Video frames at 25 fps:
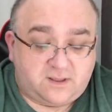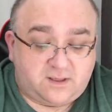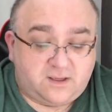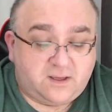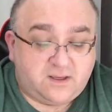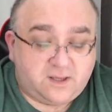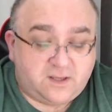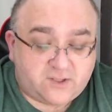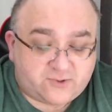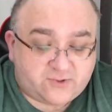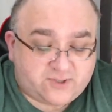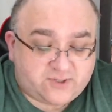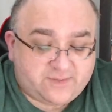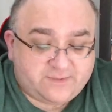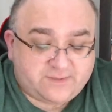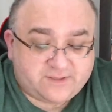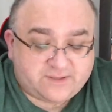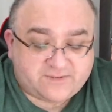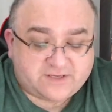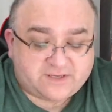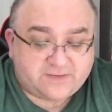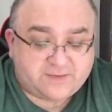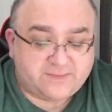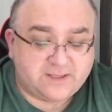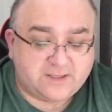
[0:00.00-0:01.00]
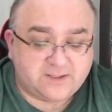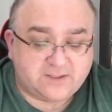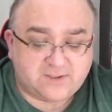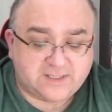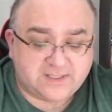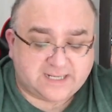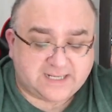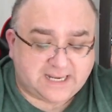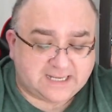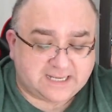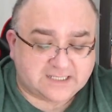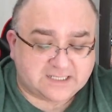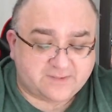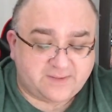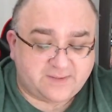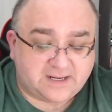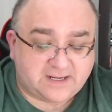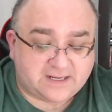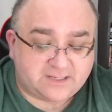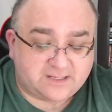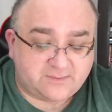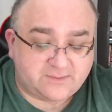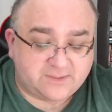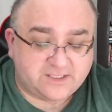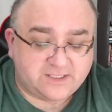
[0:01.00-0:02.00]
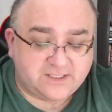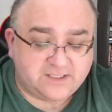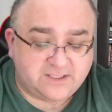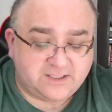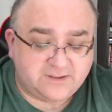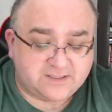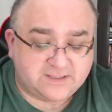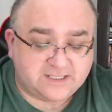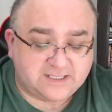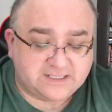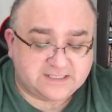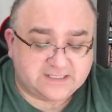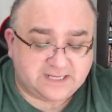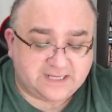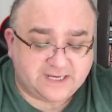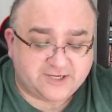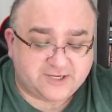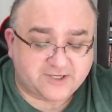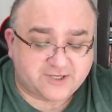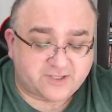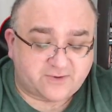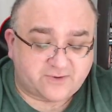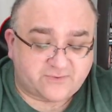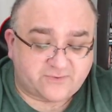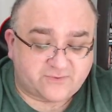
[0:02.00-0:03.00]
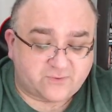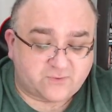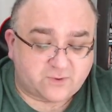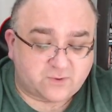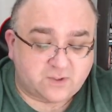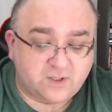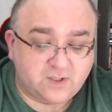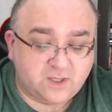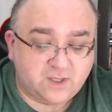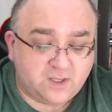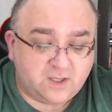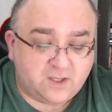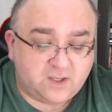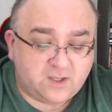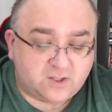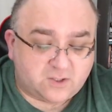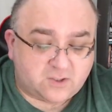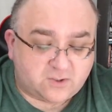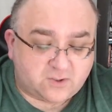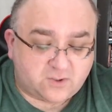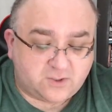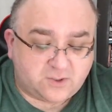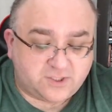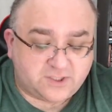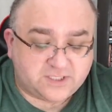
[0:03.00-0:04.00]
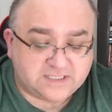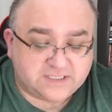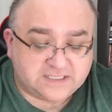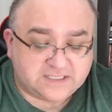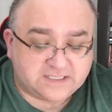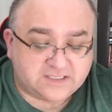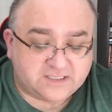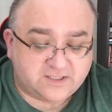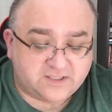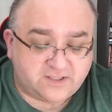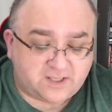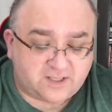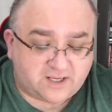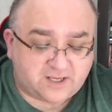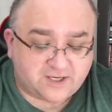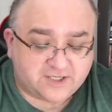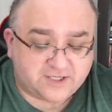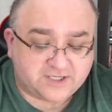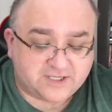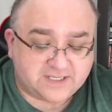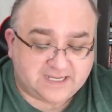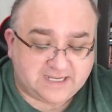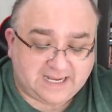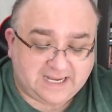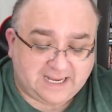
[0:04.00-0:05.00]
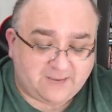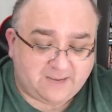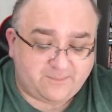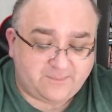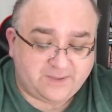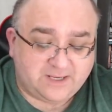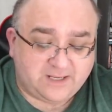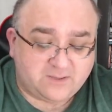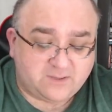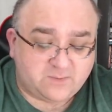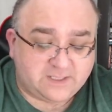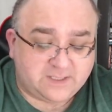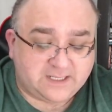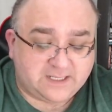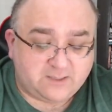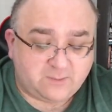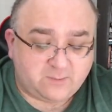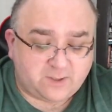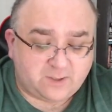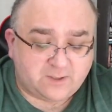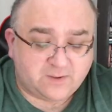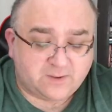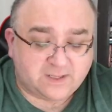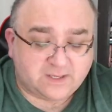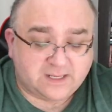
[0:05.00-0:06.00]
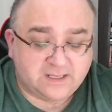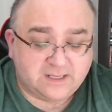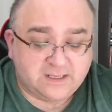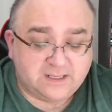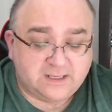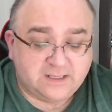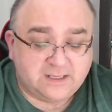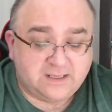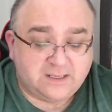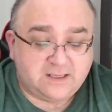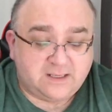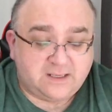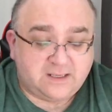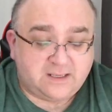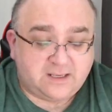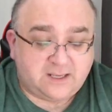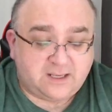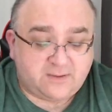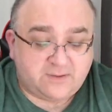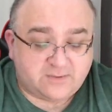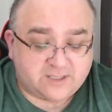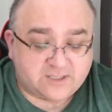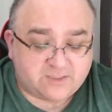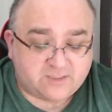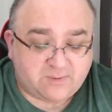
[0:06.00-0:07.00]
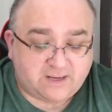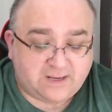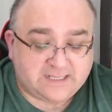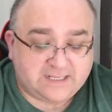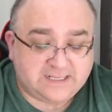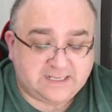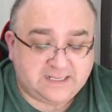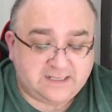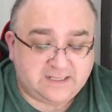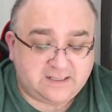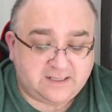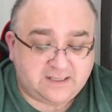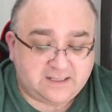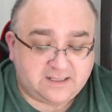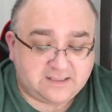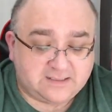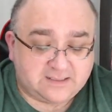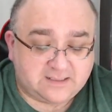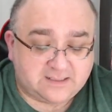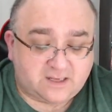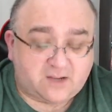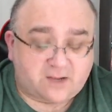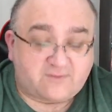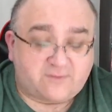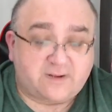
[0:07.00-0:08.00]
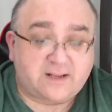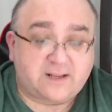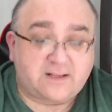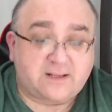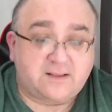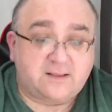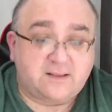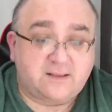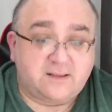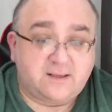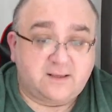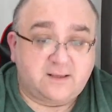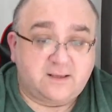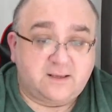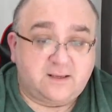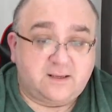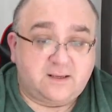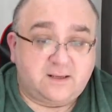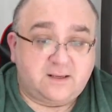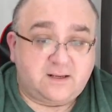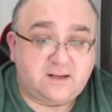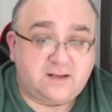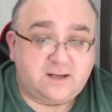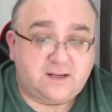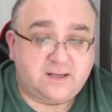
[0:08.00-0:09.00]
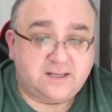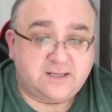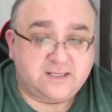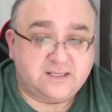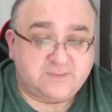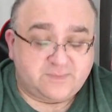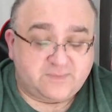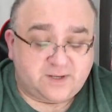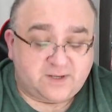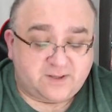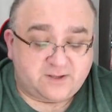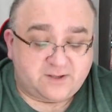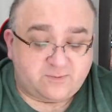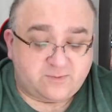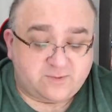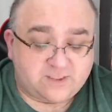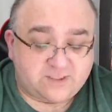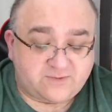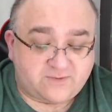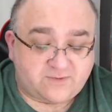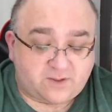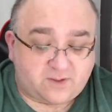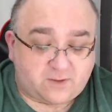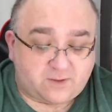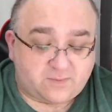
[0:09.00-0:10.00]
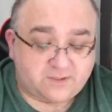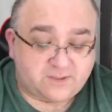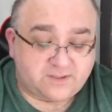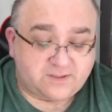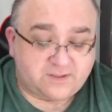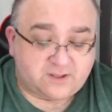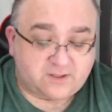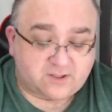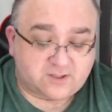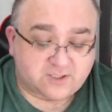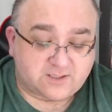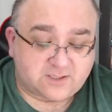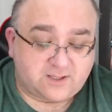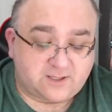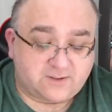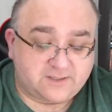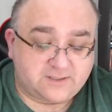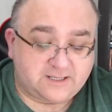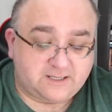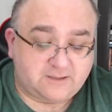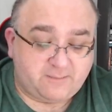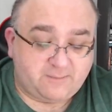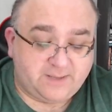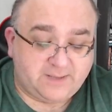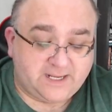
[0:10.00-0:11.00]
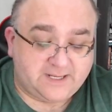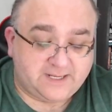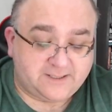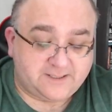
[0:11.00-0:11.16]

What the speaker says: Dreams of something orgasmic that was a new sensation at 4. Gorgeousness lush and happy, and when he woke, he was sweaty and starving, and his mother was flopped on the hotel bed.